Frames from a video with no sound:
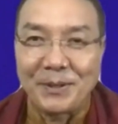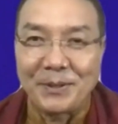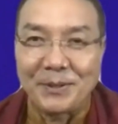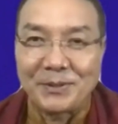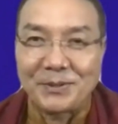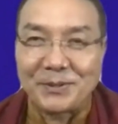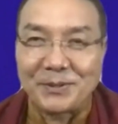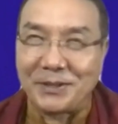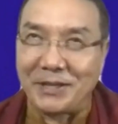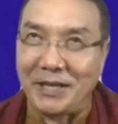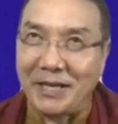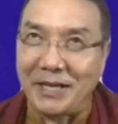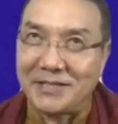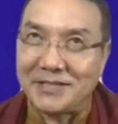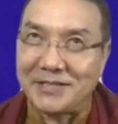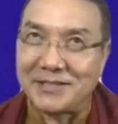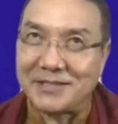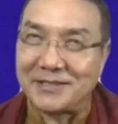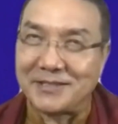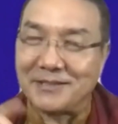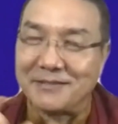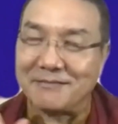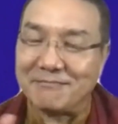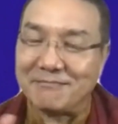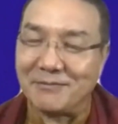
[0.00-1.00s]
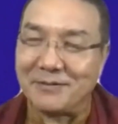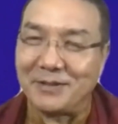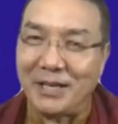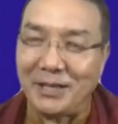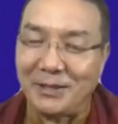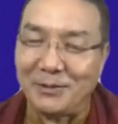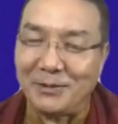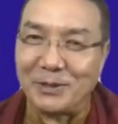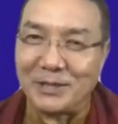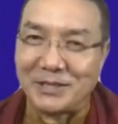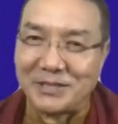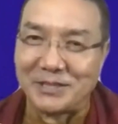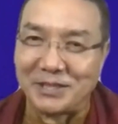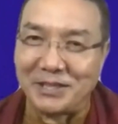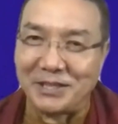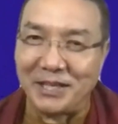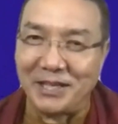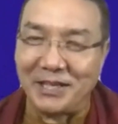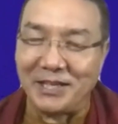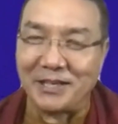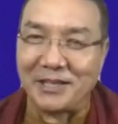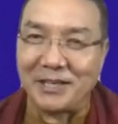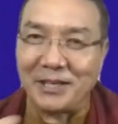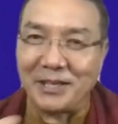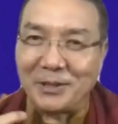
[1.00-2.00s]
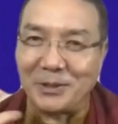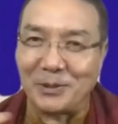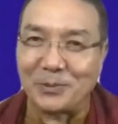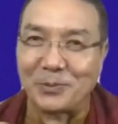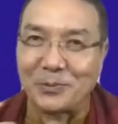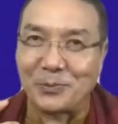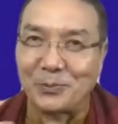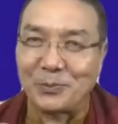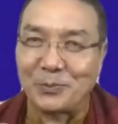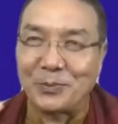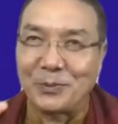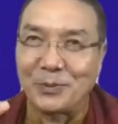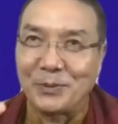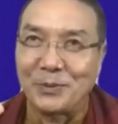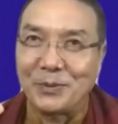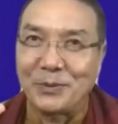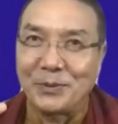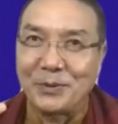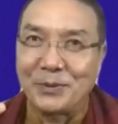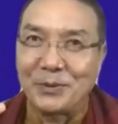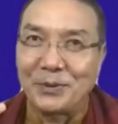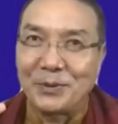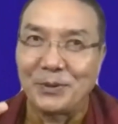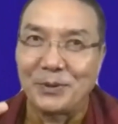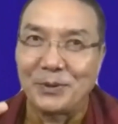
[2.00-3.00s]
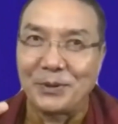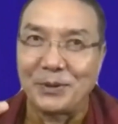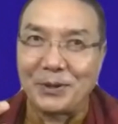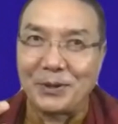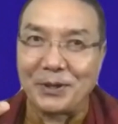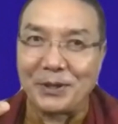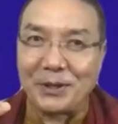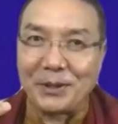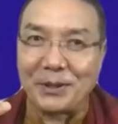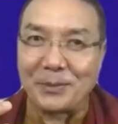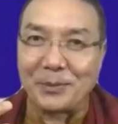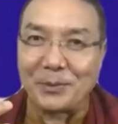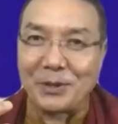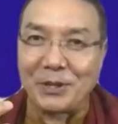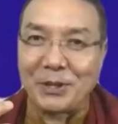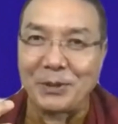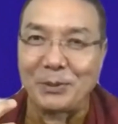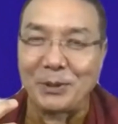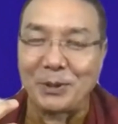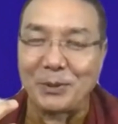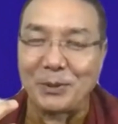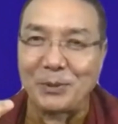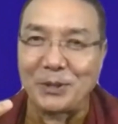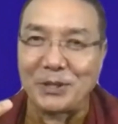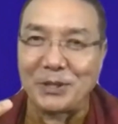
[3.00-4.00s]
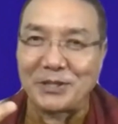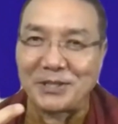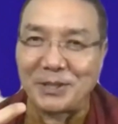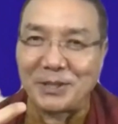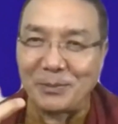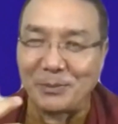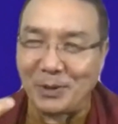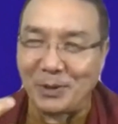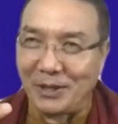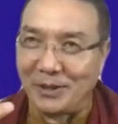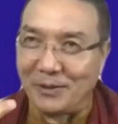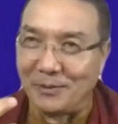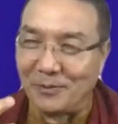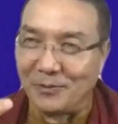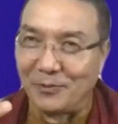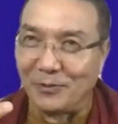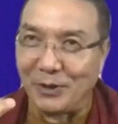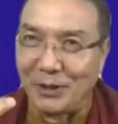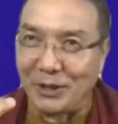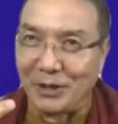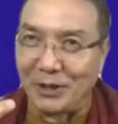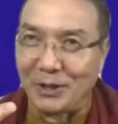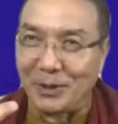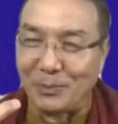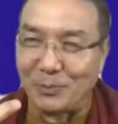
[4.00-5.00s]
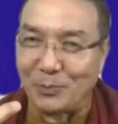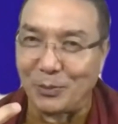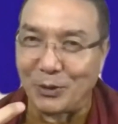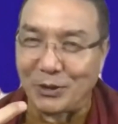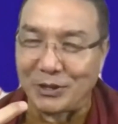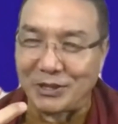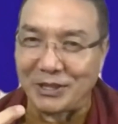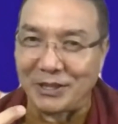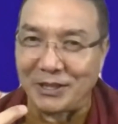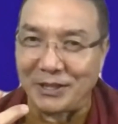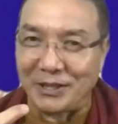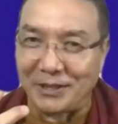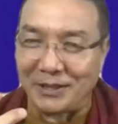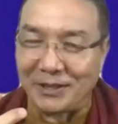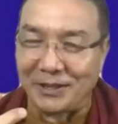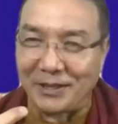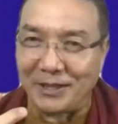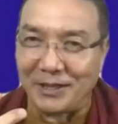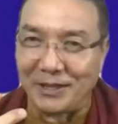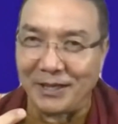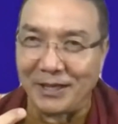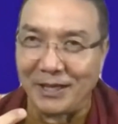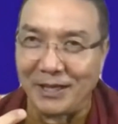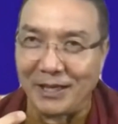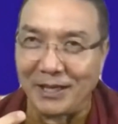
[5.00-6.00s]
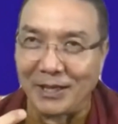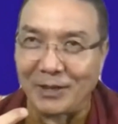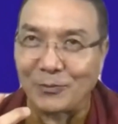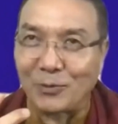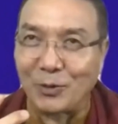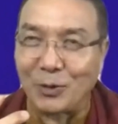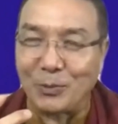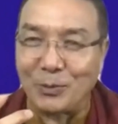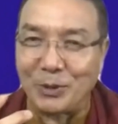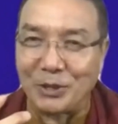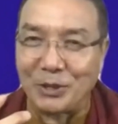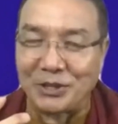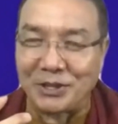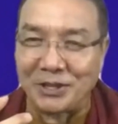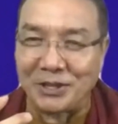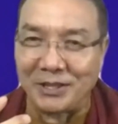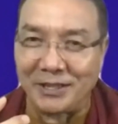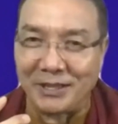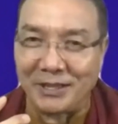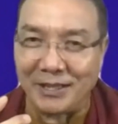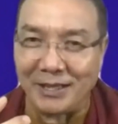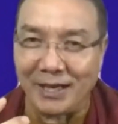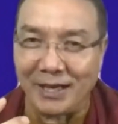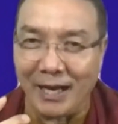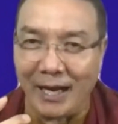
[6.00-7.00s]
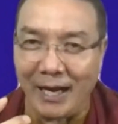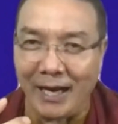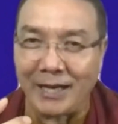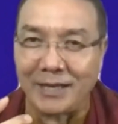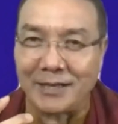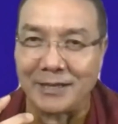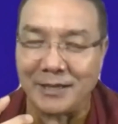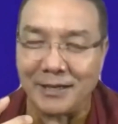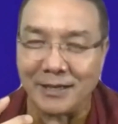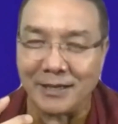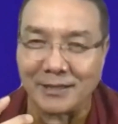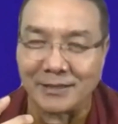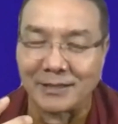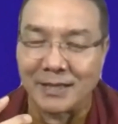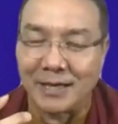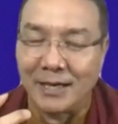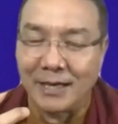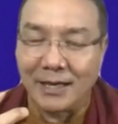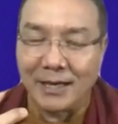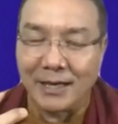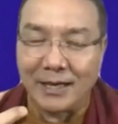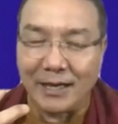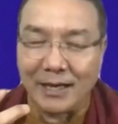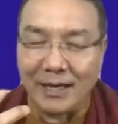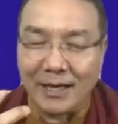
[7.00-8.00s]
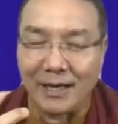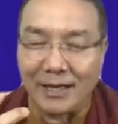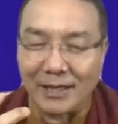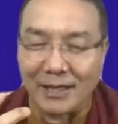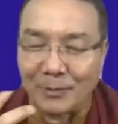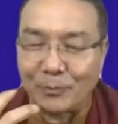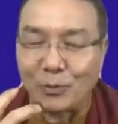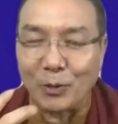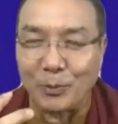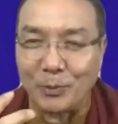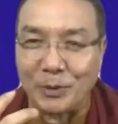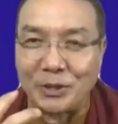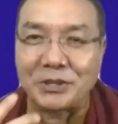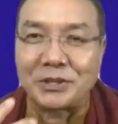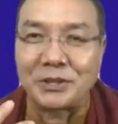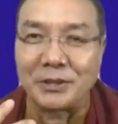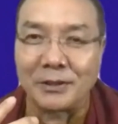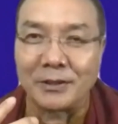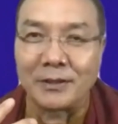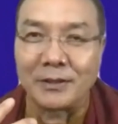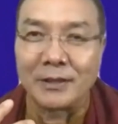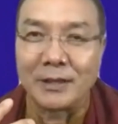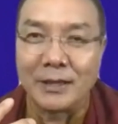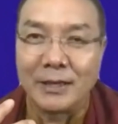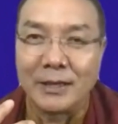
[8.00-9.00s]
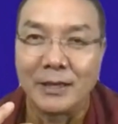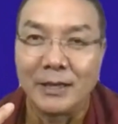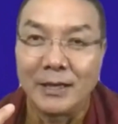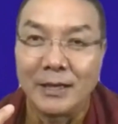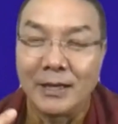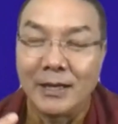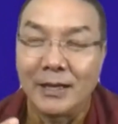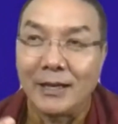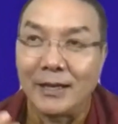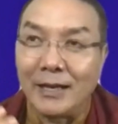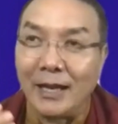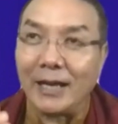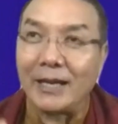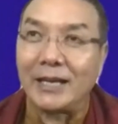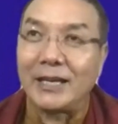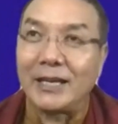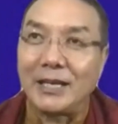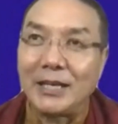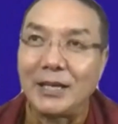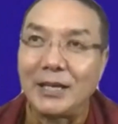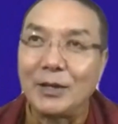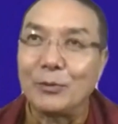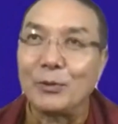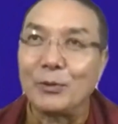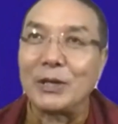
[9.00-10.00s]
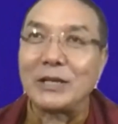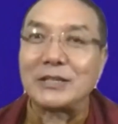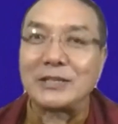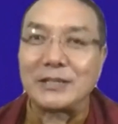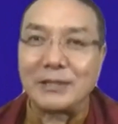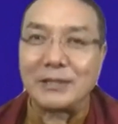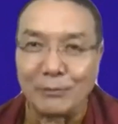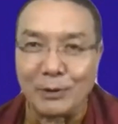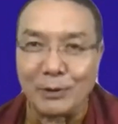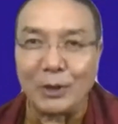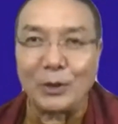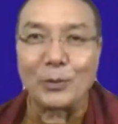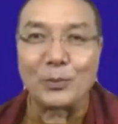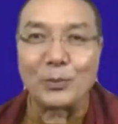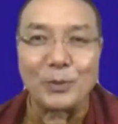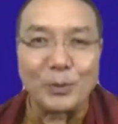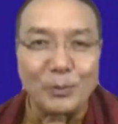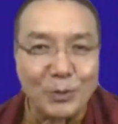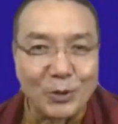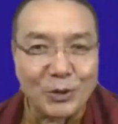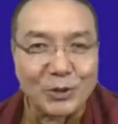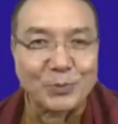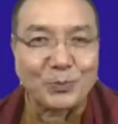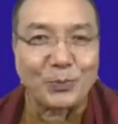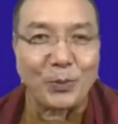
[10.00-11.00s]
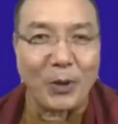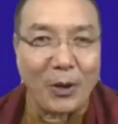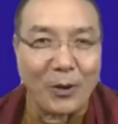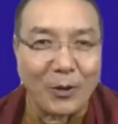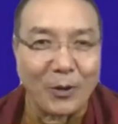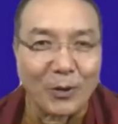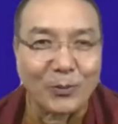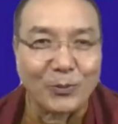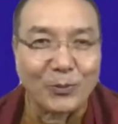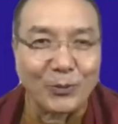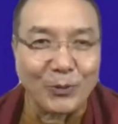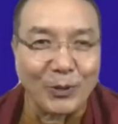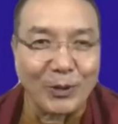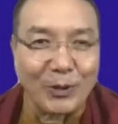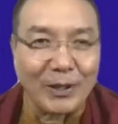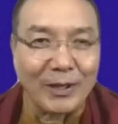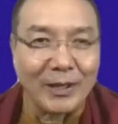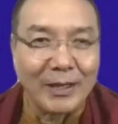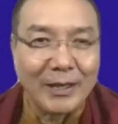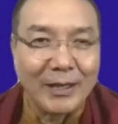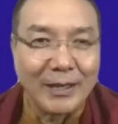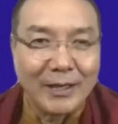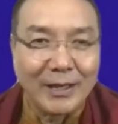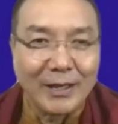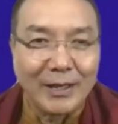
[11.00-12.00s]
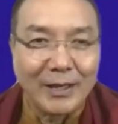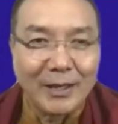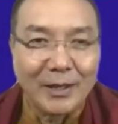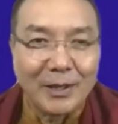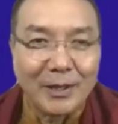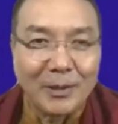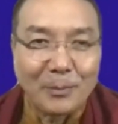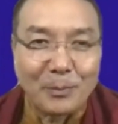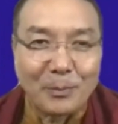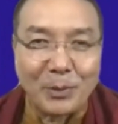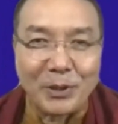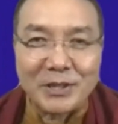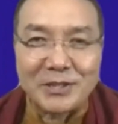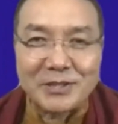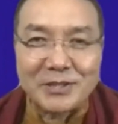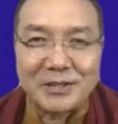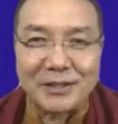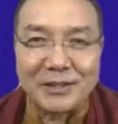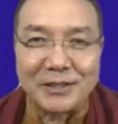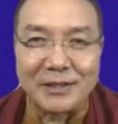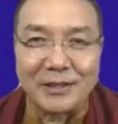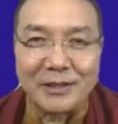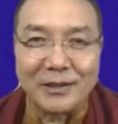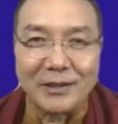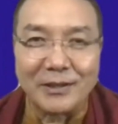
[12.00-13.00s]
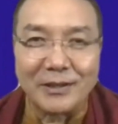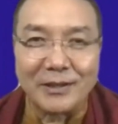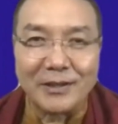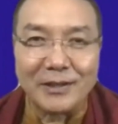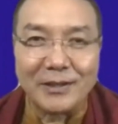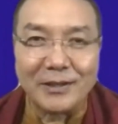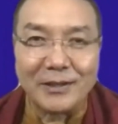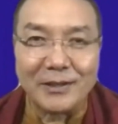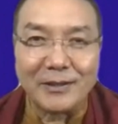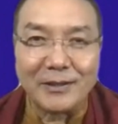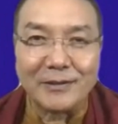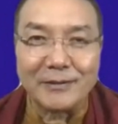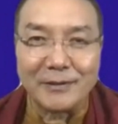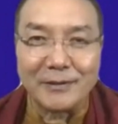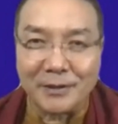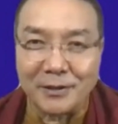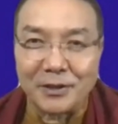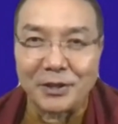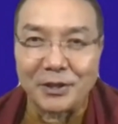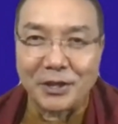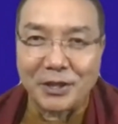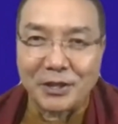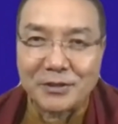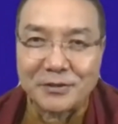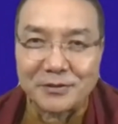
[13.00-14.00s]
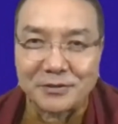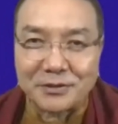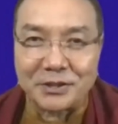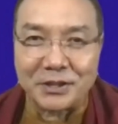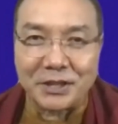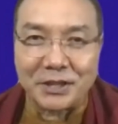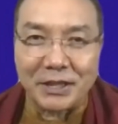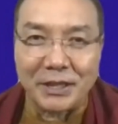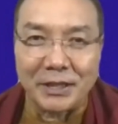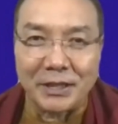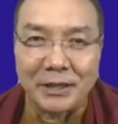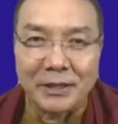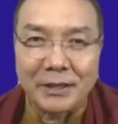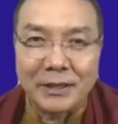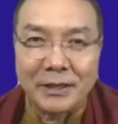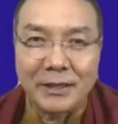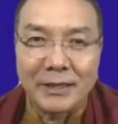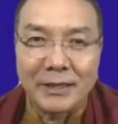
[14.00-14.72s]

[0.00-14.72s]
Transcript: So that was really kind of giving me some very important information here, ideas, information. Like he was one of the most powerful person in the history,